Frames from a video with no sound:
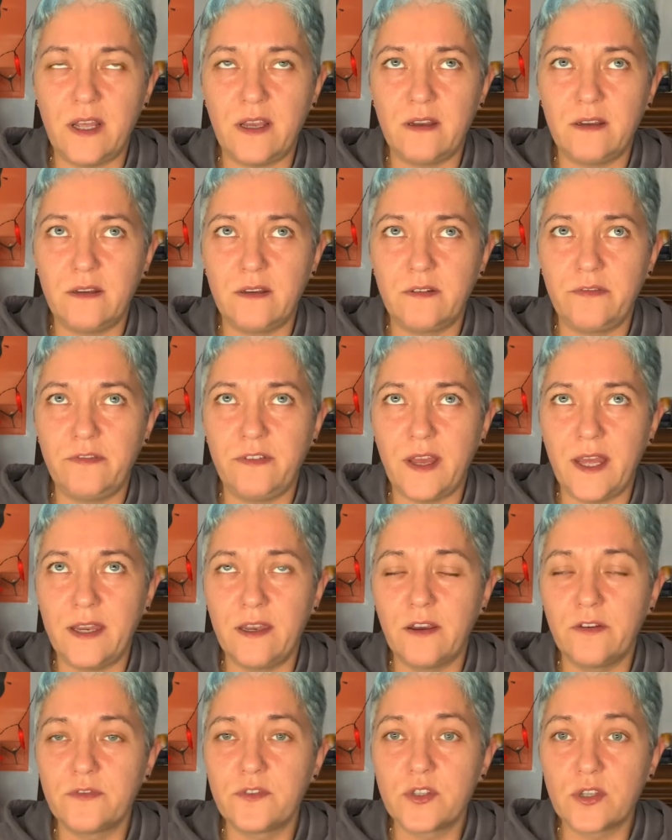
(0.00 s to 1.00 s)
a fan
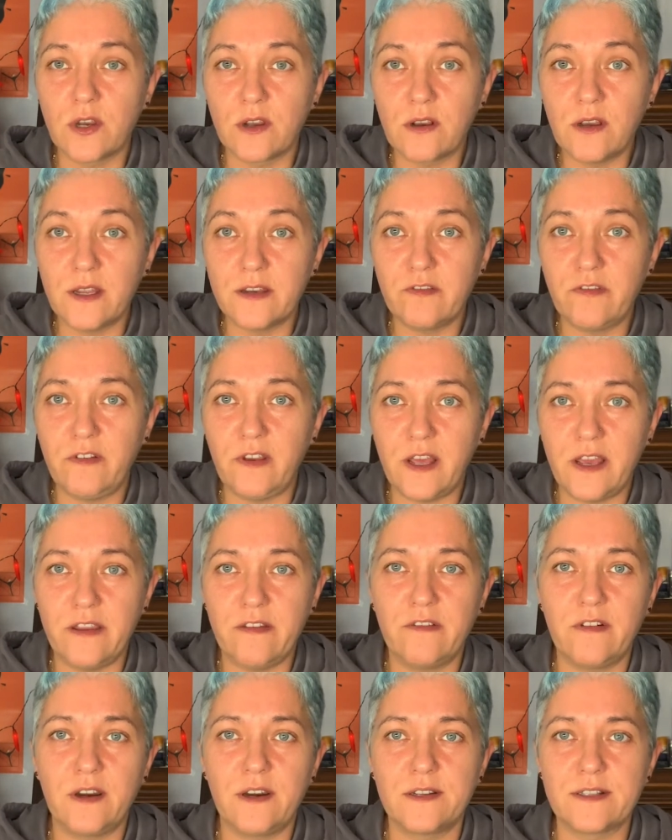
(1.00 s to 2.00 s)
of chocolate
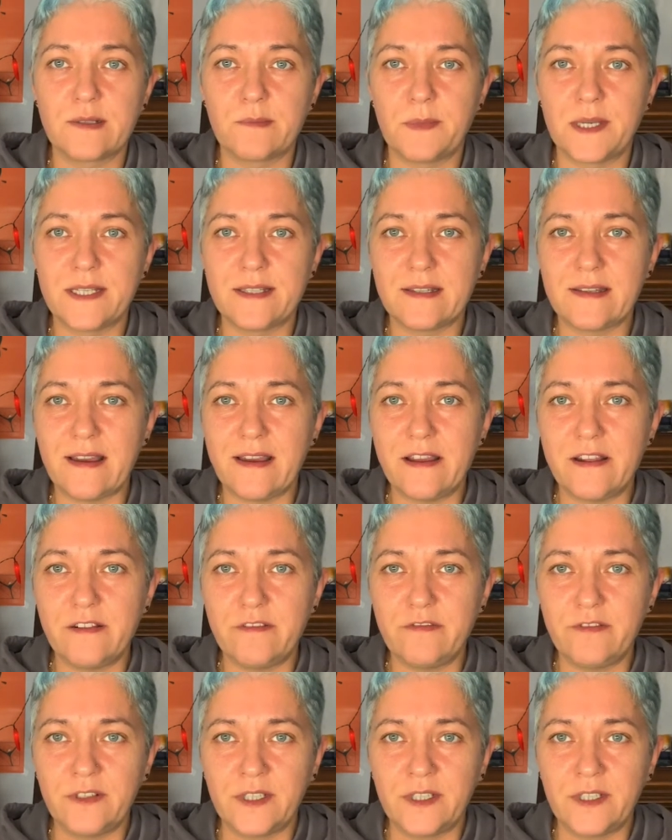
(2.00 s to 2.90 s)
flavors myself